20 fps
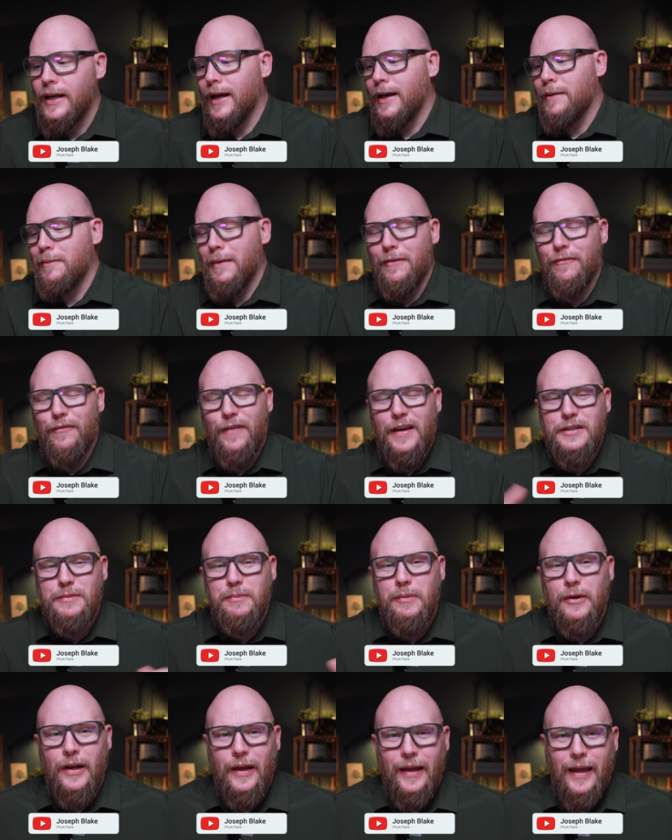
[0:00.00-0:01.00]
Uh, my
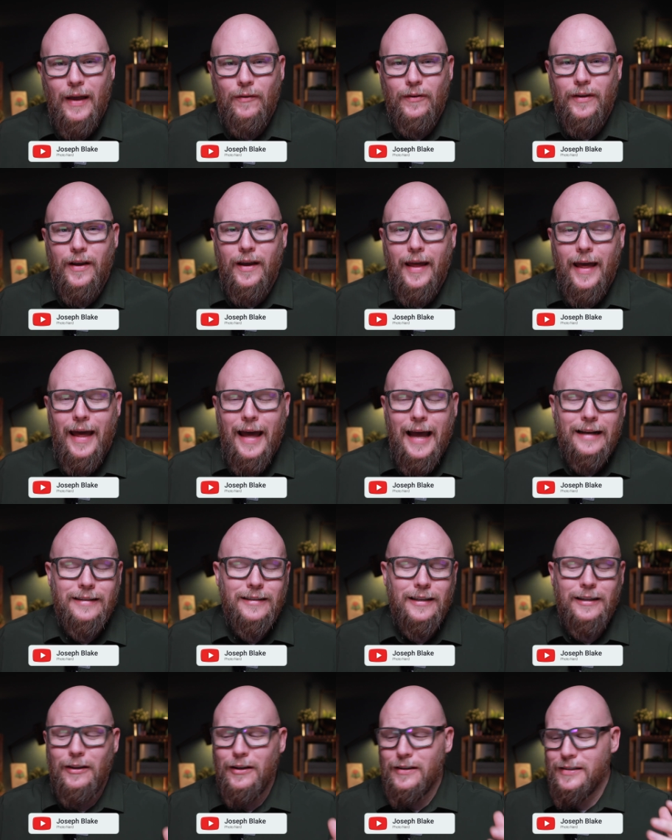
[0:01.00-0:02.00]
Facebook account got hacked.
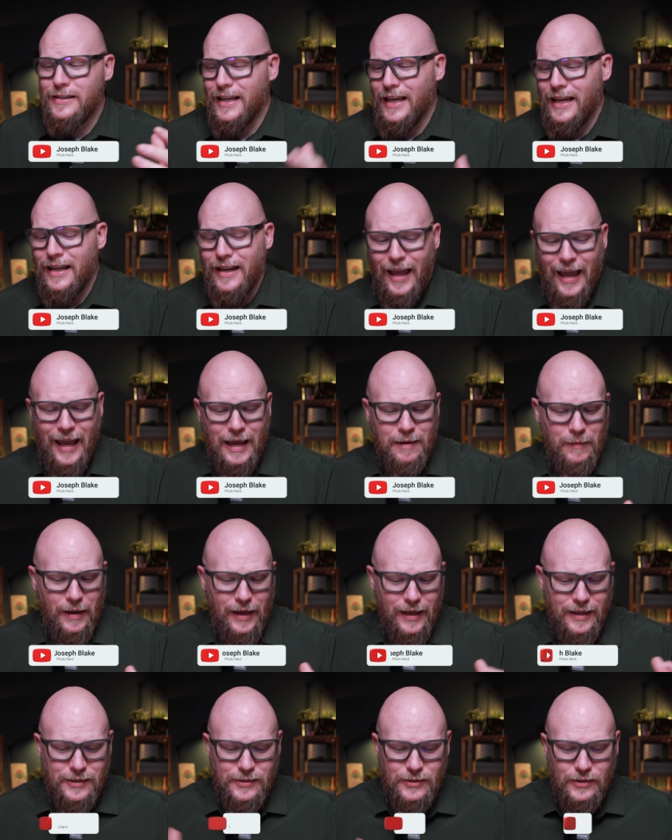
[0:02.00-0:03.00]
I lost it and my
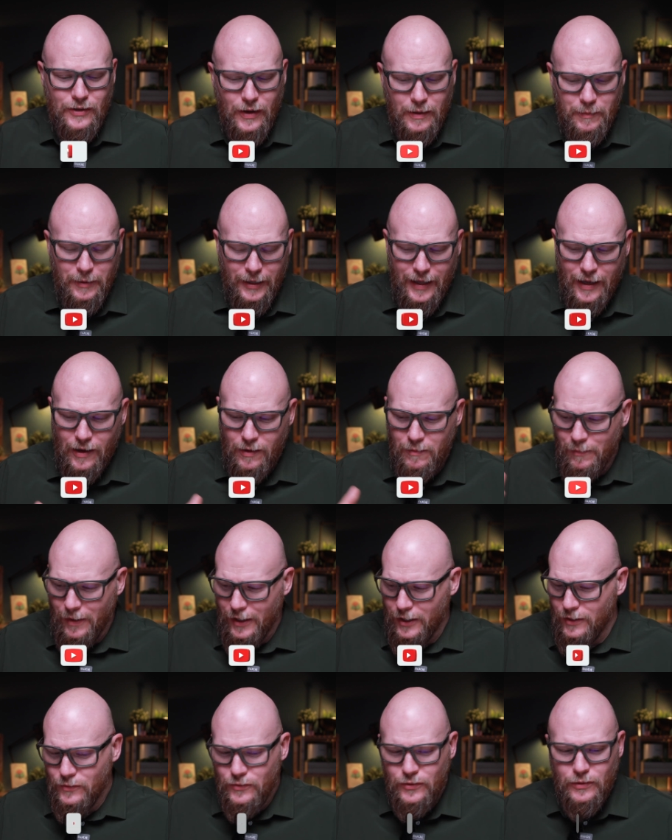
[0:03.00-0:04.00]
Instagram account. My
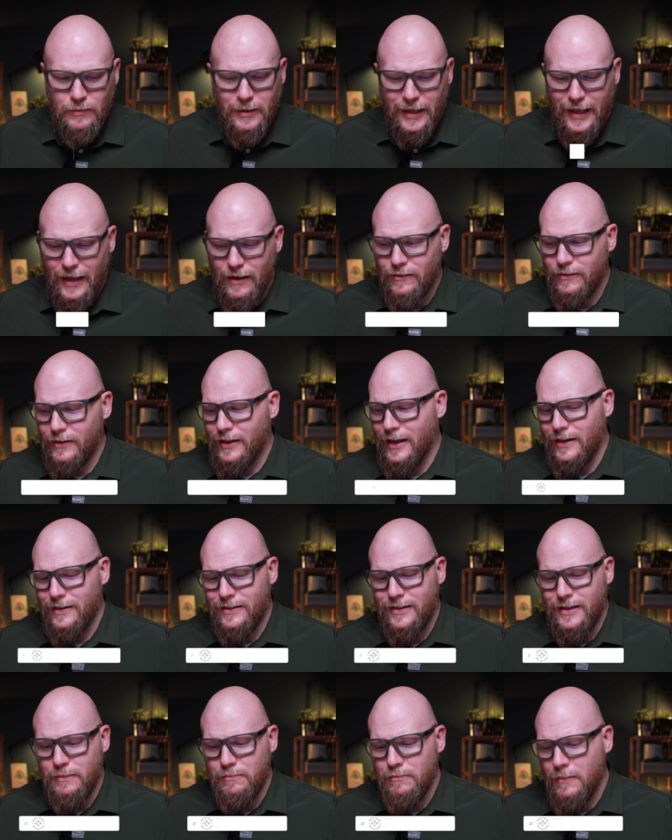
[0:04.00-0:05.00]
YouTube account got
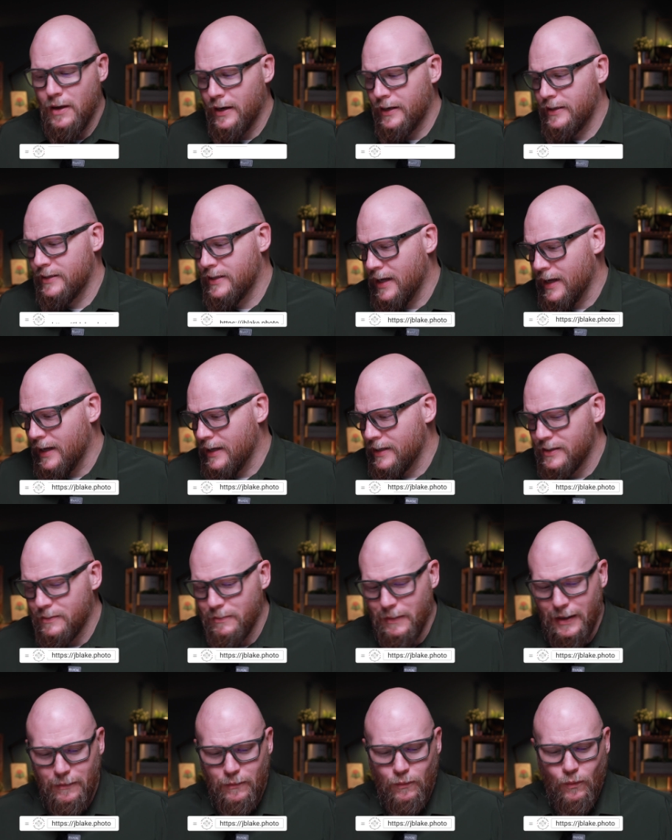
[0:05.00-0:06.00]
demonetized.
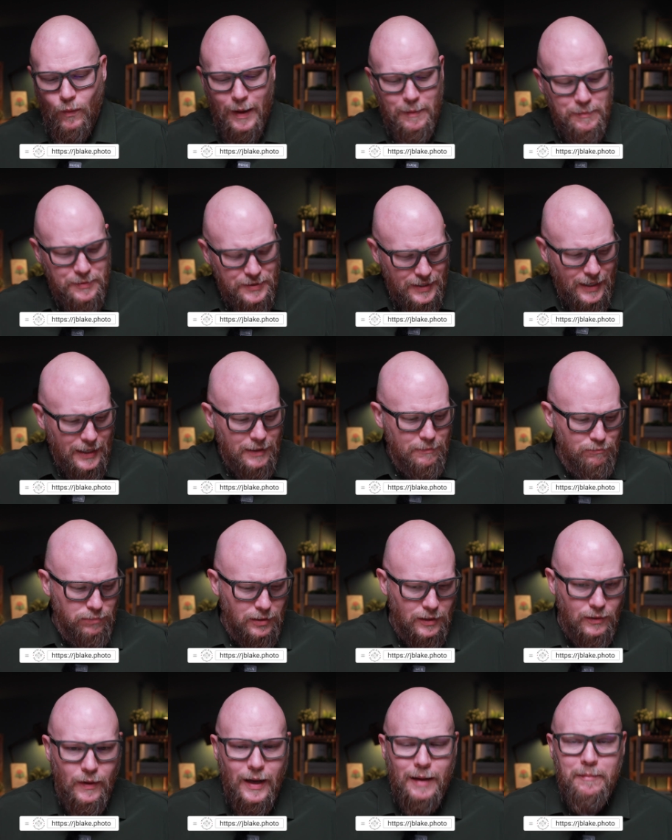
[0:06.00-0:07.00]
My website
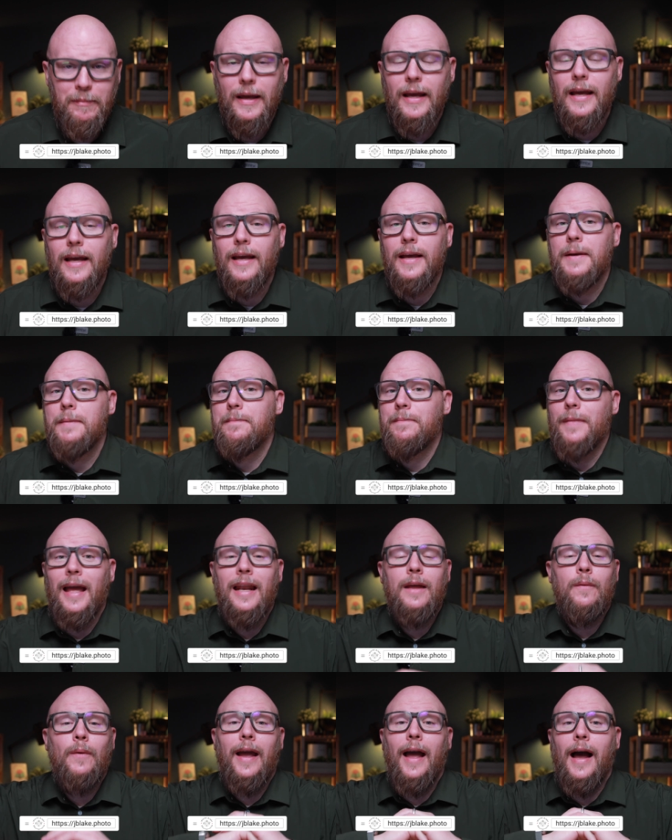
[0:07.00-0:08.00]
blew up.
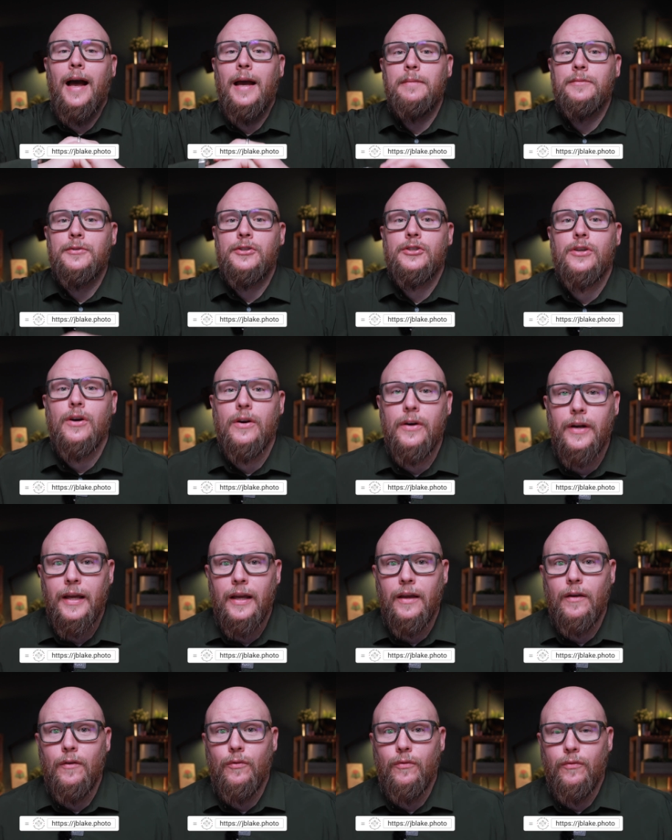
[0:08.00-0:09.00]
Anyway, I am
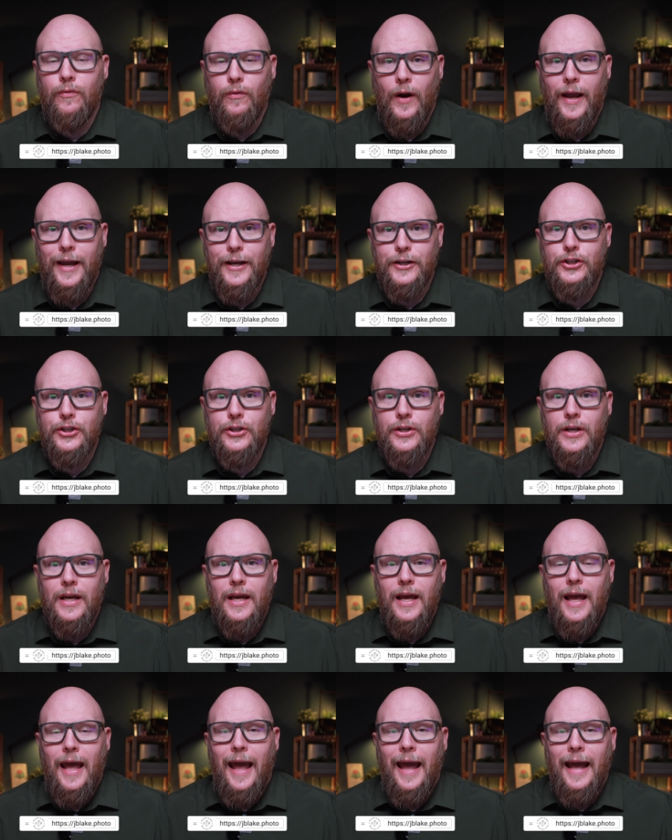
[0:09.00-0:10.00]
starting fresh
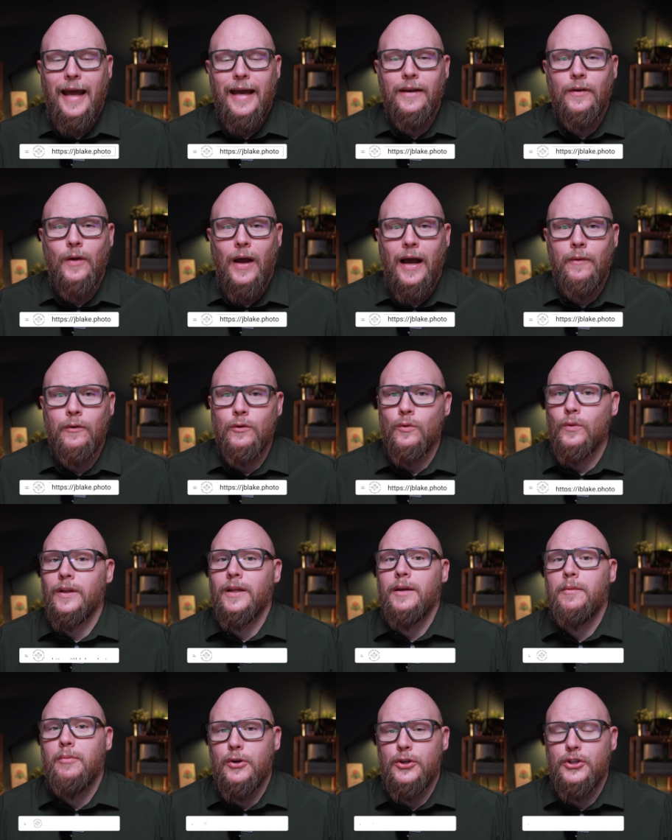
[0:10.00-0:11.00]
and I would
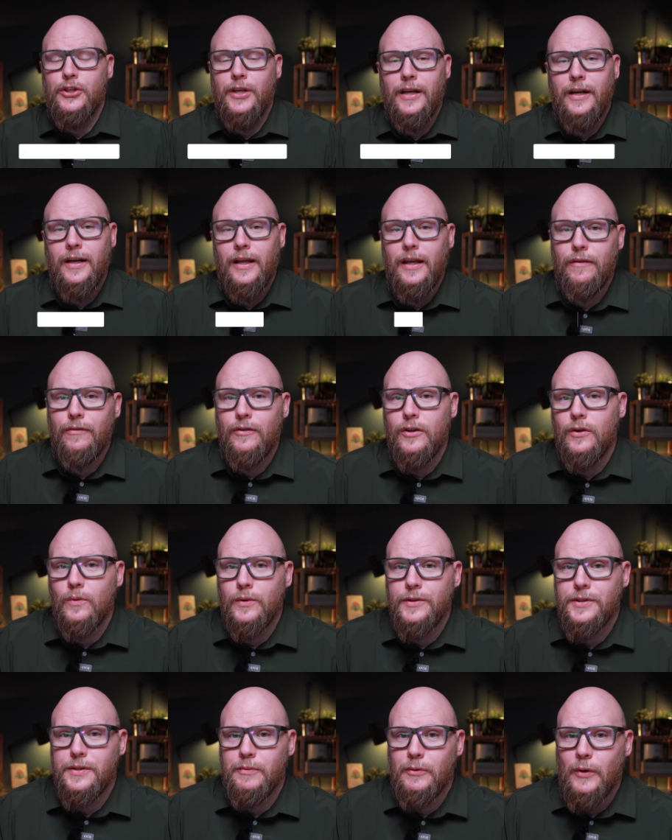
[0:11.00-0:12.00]
really appreciate it if you
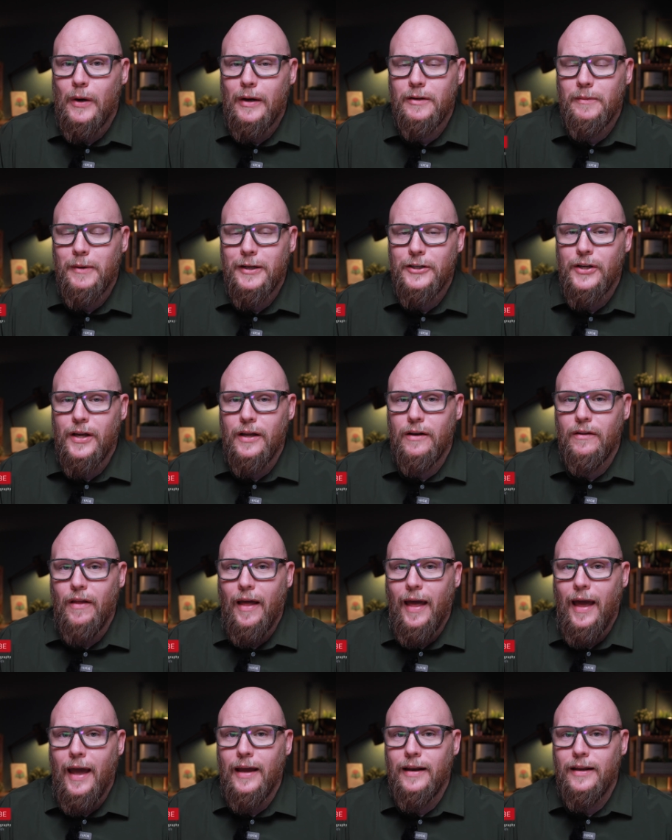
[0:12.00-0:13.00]
would subscribe to my channel
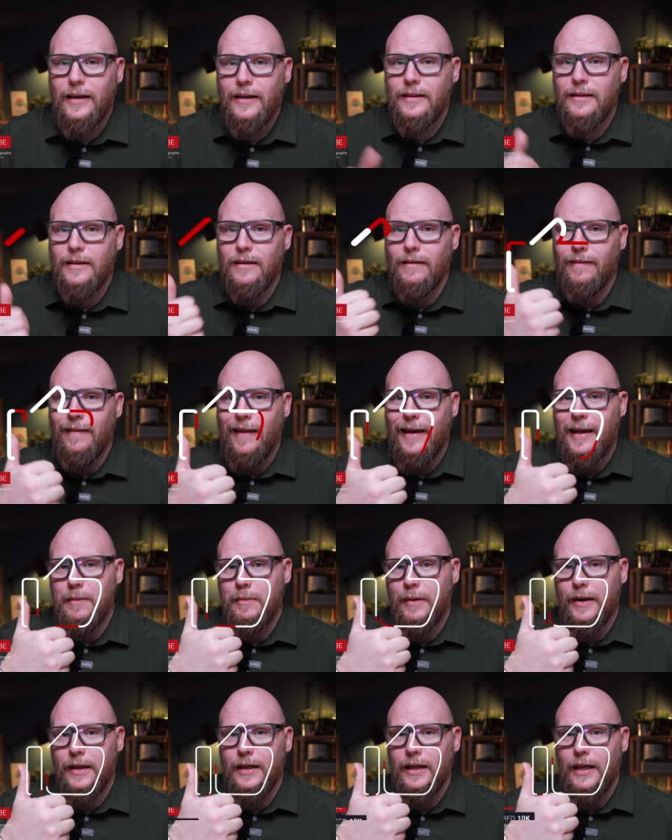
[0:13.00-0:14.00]
and hit the like
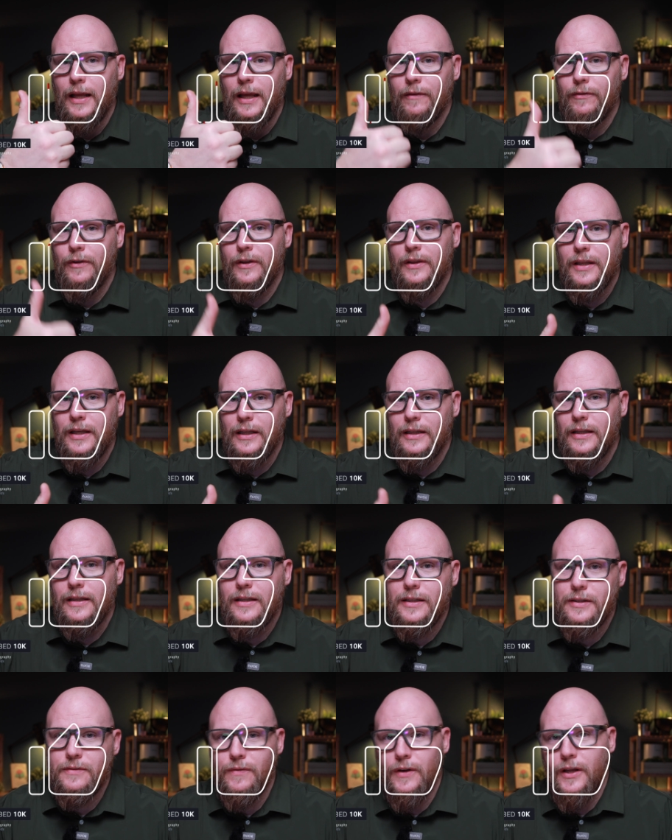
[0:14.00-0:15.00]
button if you think that
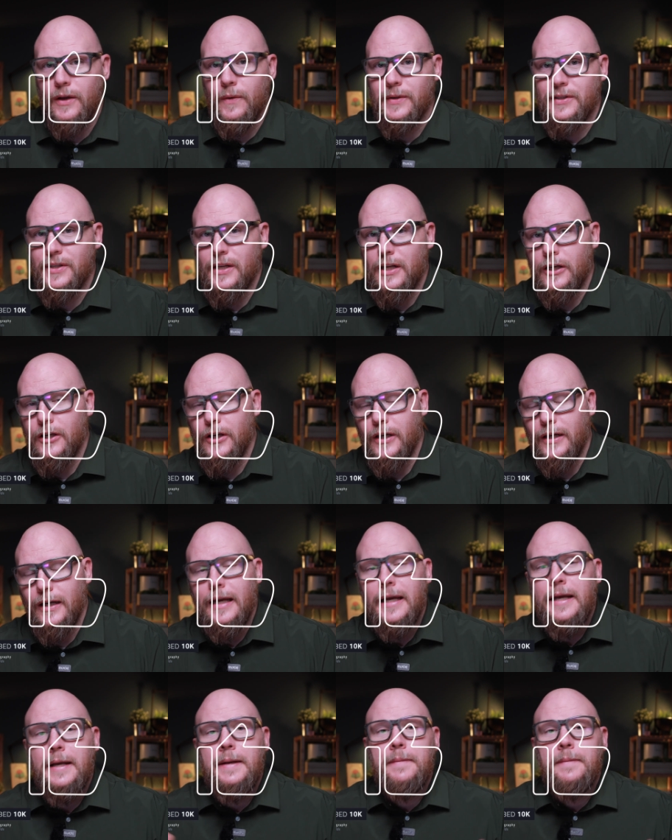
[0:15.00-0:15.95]
this video is any good.